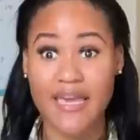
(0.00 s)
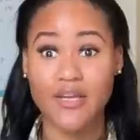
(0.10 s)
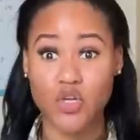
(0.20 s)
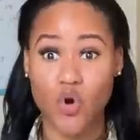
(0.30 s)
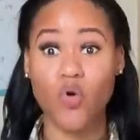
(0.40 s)

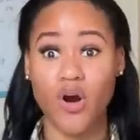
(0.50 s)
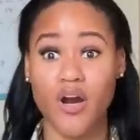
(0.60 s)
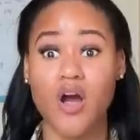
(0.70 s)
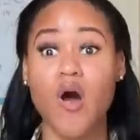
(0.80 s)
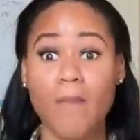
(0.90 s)

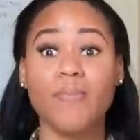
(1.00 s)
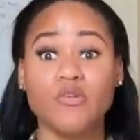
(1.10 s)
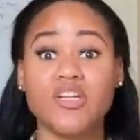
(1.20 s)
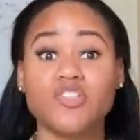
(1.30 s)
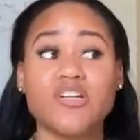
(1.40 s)
ignore
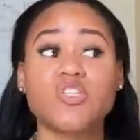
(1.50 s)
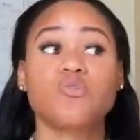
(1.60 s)
compound interest.